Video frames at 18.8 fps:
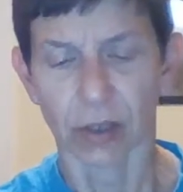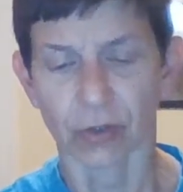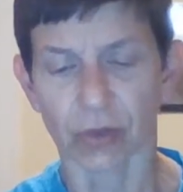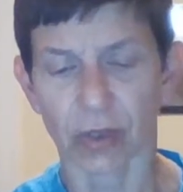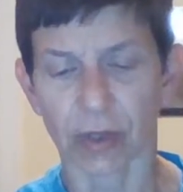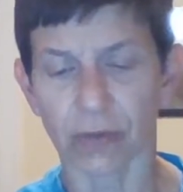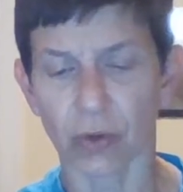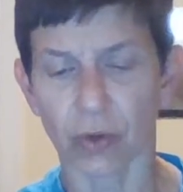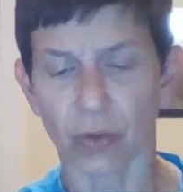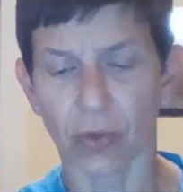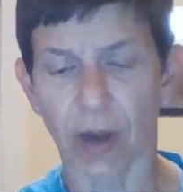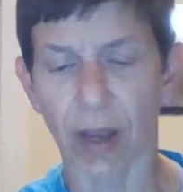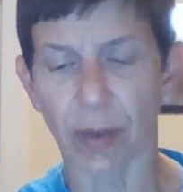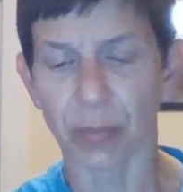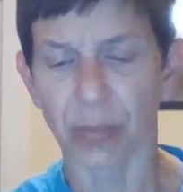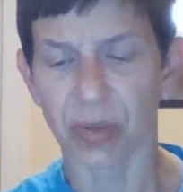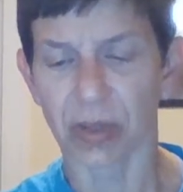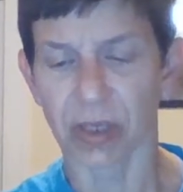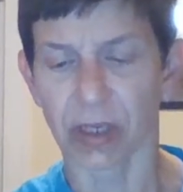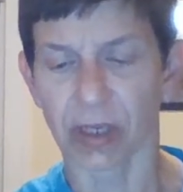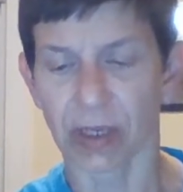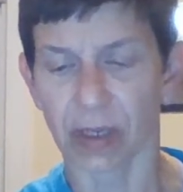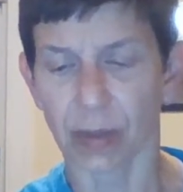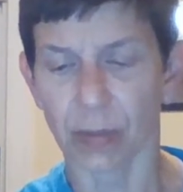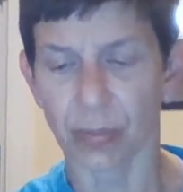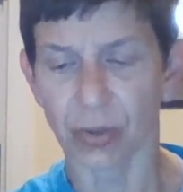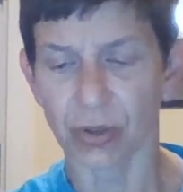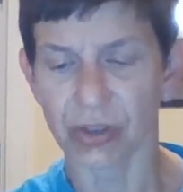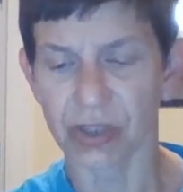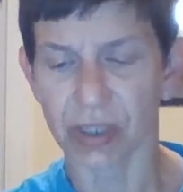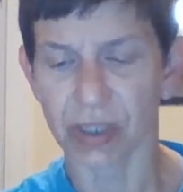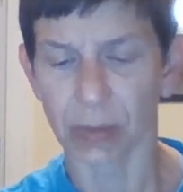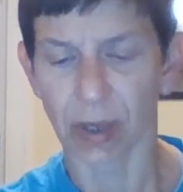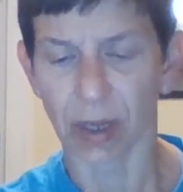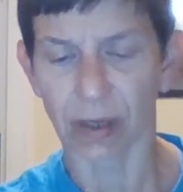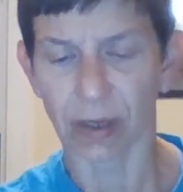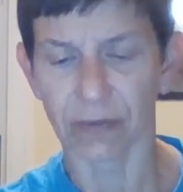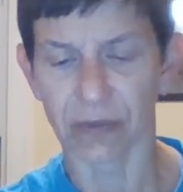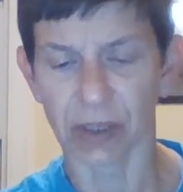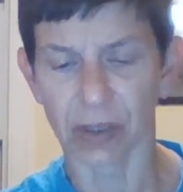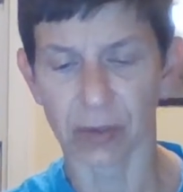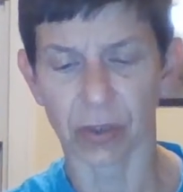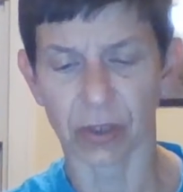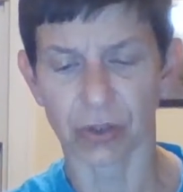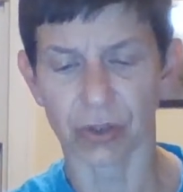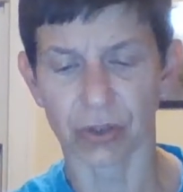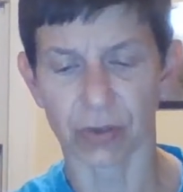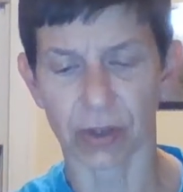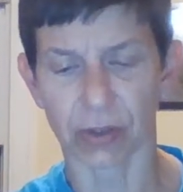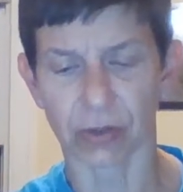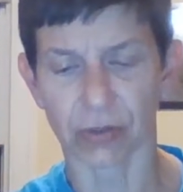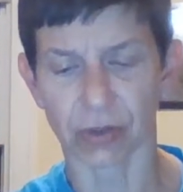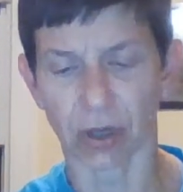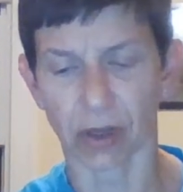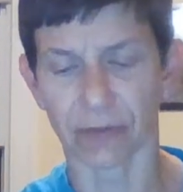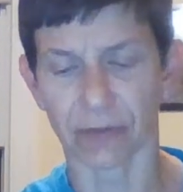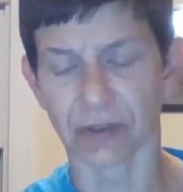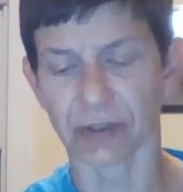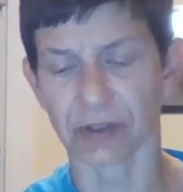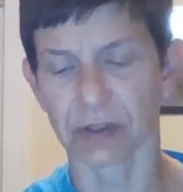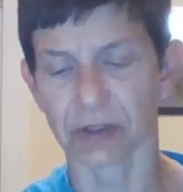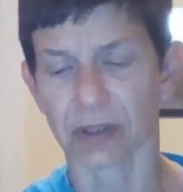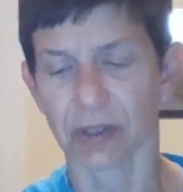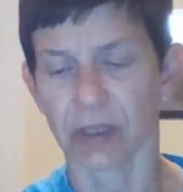Trevor grabbed Petey and pushed him out of the administrator's office.